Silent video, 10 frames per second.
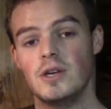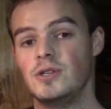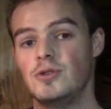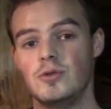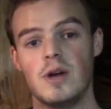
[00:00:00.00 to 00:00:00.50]

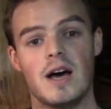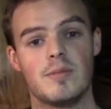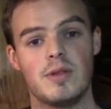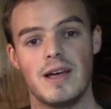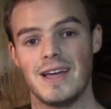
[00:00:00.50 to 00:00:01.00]
You do not
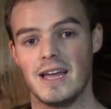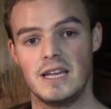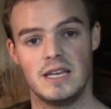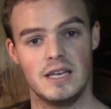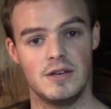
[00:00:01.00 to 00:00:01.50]
apply
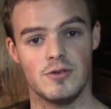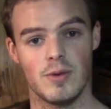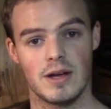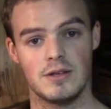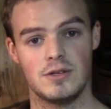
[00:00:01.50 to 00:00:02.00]
any heat
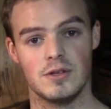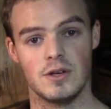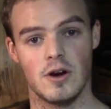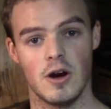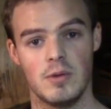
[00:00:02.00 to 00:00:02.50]
directly to the
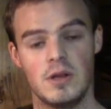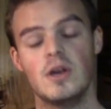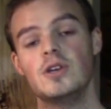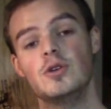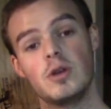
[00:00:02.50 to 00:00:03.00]
carbon.
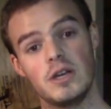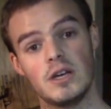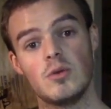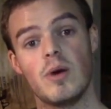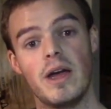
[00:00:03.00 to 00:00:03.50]
You can
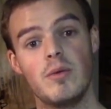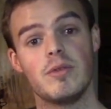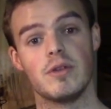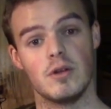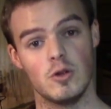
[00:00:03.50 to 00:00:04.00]
get away
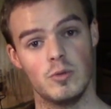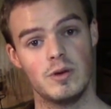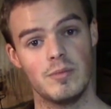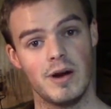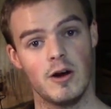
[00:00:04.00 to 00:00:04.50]
with an
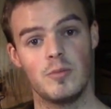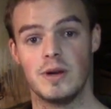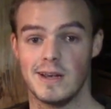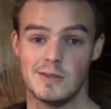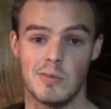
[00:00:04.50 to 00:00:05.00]
aluminum arrow
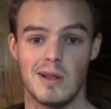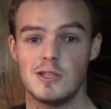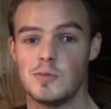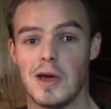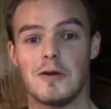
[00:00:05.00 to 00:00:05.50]
because, well,
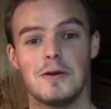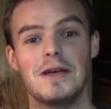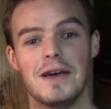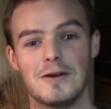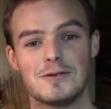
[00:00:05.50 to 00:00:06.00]
it's metal.
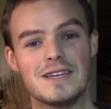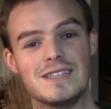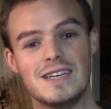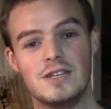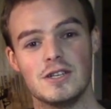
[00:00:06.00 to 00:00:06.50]
It'll take
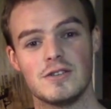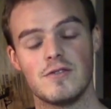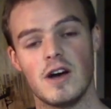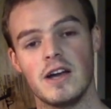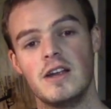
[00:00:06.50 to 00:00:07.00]
the heat just
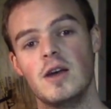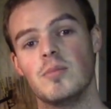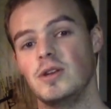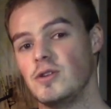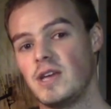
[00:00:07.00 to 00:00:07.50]
fine,
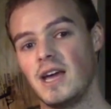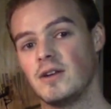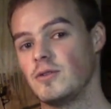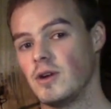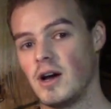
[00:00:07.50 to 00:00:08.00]
but you
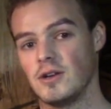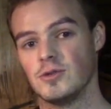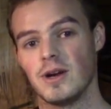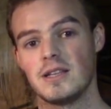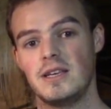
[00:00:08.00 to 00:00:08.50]
can't uh,
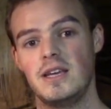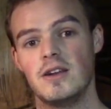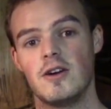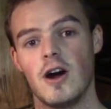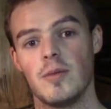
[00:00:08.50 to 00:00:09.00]
directly heat
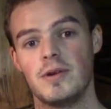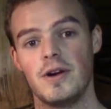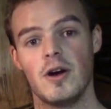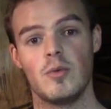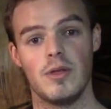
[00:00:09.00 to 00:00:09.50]
a carbon
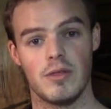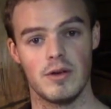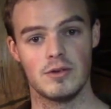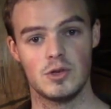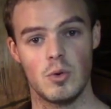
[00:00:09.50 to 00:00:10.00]
arrow with
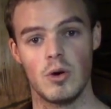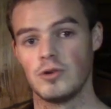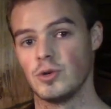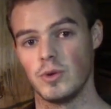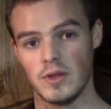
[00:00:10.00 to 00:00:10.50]
a
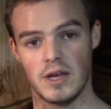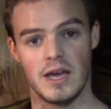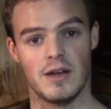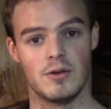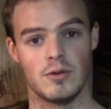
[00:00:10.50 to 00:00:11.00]
torch or with a
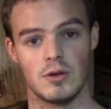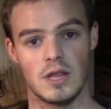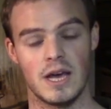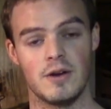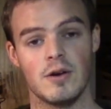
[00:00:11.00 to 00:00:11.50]
candle or a
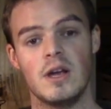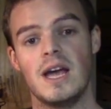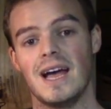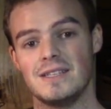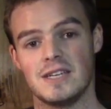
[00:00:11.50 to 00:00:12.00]
lighter
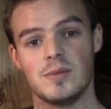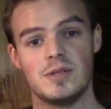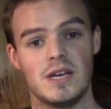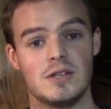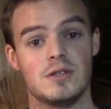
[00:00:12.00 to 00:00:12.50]
as it could
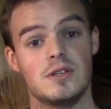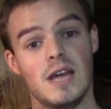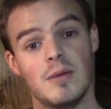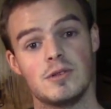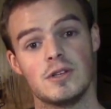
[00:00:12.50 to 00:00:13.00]
potentially
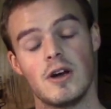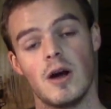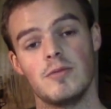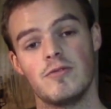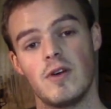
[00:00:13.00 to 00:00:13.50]
damage the
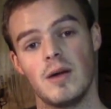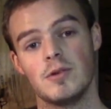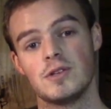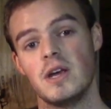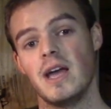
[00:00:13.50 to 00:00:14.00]
carbon
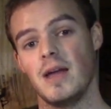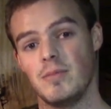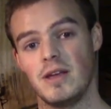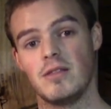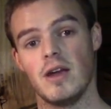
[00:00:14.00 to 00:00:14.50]
fibers and
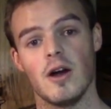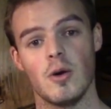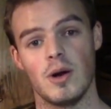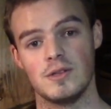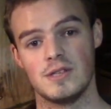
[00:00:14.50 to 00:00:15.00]
make the
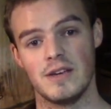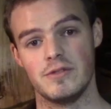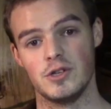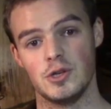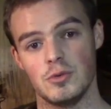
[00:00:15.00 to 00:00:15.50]
arrow unsafe
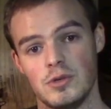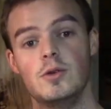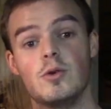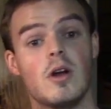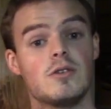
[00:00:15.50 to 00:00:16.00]
to shoot.
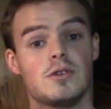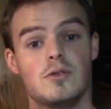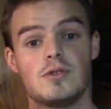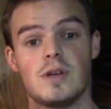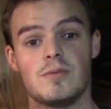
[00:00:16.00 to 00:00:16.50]
You can also
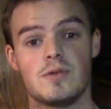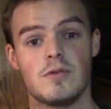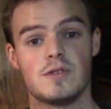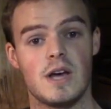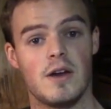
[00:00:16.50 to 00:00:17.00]
use some
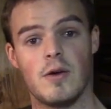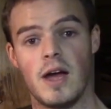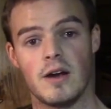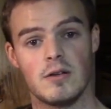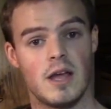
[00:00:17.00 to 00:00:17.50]
sort of
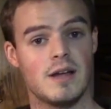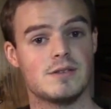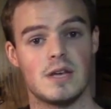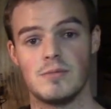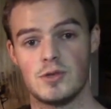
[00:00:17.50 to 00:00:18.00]
cyanoacrylate,
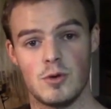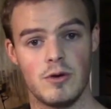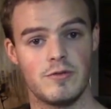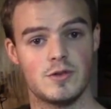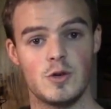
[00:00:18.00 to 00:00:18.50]
some
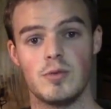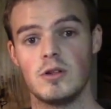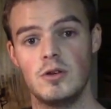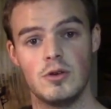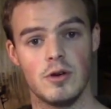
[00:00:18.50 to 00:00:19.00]
sort of super
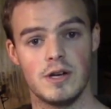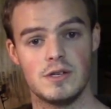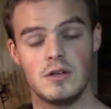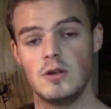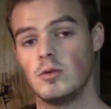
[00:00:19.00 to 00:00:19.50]
glue,
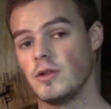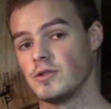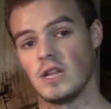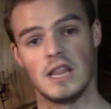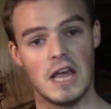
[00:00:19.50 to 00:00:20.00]
crazy glue.
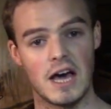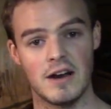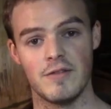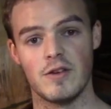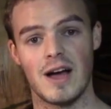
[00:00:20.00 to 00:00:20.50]
There's a lot
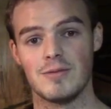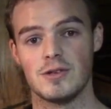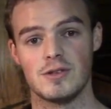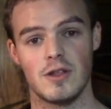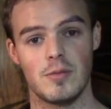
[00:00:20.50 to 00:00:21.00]
of different
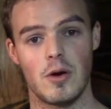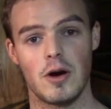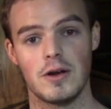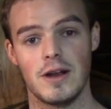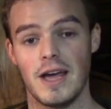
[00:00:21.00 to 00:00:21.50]
options on the
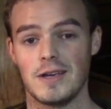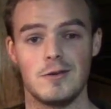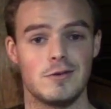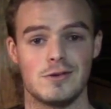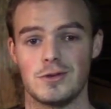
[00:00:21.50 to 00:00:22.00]
market. Heck,
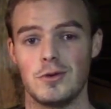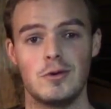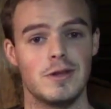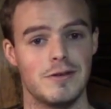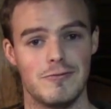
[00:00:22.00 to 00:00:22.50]
you can just
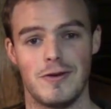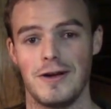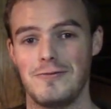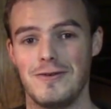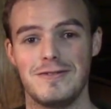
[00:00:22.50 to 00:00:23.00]
Google it and
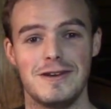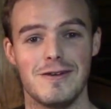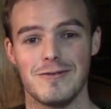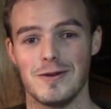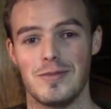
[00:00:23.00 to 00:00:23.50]
find 50
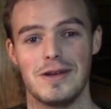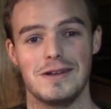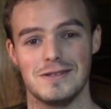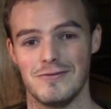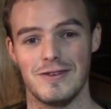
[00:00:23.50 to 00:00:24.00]
different
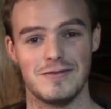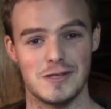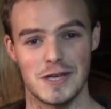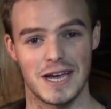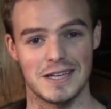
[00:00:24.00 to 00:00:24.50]
opinions in 50
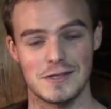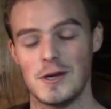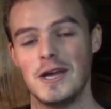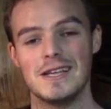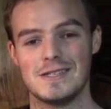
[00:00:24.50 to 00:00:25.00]
seconds.
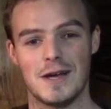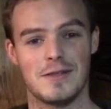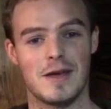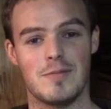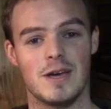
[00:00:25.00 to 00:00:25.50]
It's
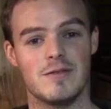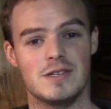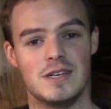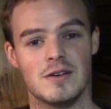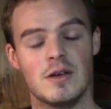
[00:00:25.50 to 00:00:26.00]
not that big of a
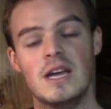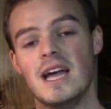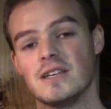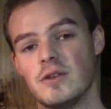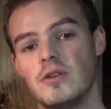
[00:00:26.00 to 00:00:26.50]
deal.
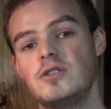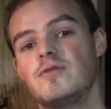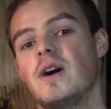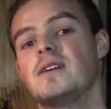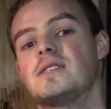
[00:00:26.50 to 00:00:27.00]
As long as you
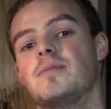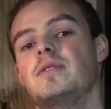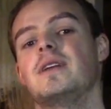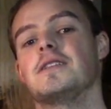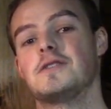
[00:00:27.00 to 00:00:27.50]
find
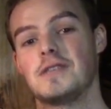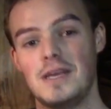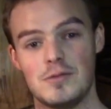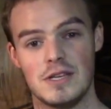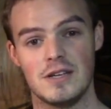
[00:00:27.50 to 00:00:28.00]
something that
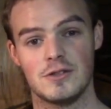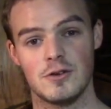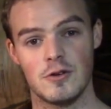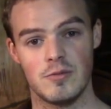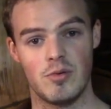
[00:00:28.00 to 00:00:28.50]
keeps the
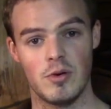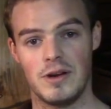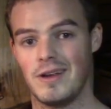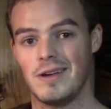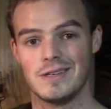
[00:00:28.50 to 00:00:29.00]
insert of the
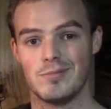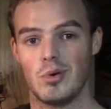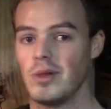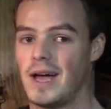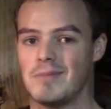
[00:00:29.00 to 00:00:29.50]
point in, doesn't
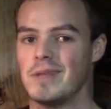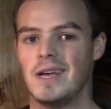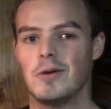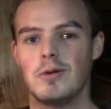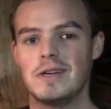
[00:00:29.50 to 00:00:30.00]
pull out,
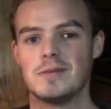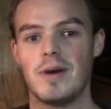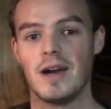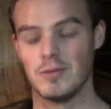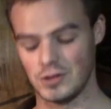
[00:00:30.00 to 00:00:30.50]
really doesn't
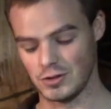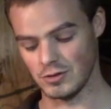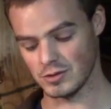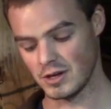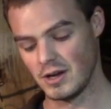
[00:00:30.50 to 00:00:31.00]
matter what you
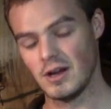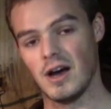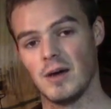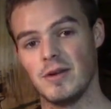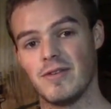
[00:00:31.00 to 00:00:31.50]
use.
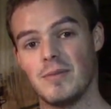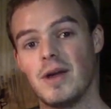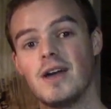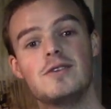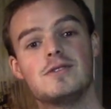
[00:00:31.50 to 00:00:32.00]
Um, if I'm
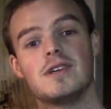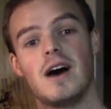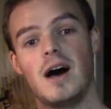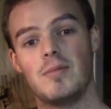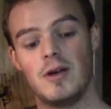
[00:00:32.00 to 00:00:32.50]
not using
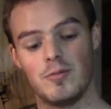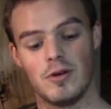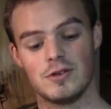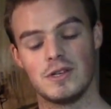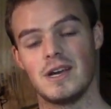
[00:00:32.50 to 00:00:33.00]
hot melt
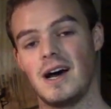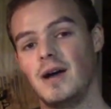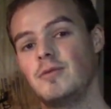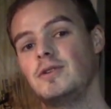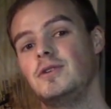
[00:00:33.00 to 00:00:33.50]
personally,
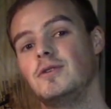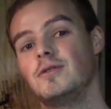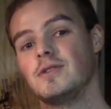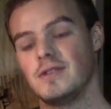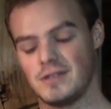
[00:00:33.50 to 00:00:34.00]
I will
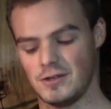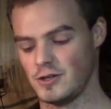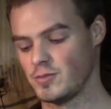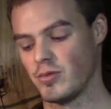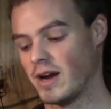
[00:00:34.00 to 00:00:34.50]
use, and this is
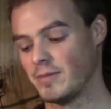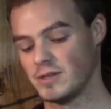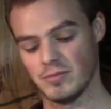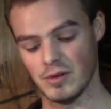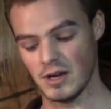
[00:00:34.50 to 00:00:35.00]
just
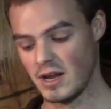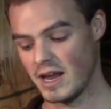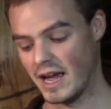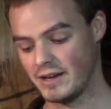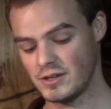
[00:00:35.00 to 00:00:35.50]
Brampton, but
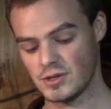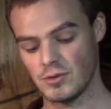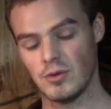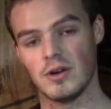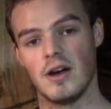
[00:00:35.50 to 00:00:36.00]
any
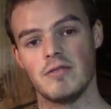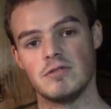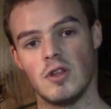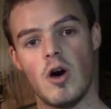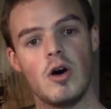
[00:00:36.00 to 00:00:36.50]
sort of
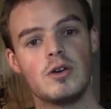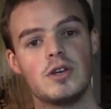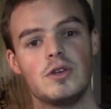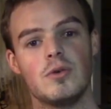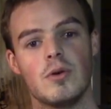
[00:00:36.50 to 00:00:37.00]
long
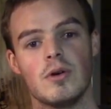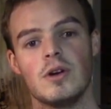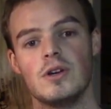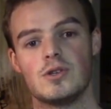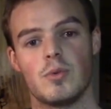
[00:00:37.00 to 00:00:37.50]
cure
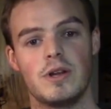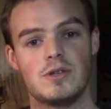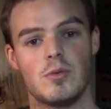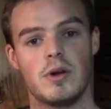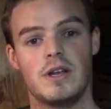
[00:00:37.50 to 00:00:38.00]

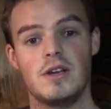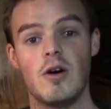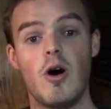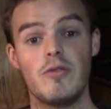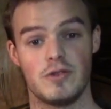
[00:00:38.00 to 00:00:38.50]
2020
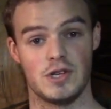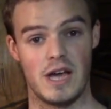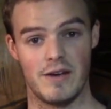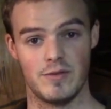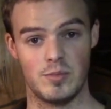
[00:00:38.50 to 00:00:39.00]
golf
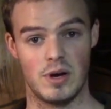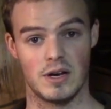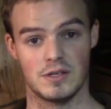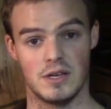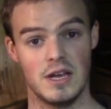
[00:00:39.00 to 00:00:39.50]
shaft
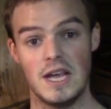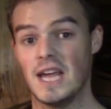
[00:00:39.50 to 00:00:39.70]
epoxy.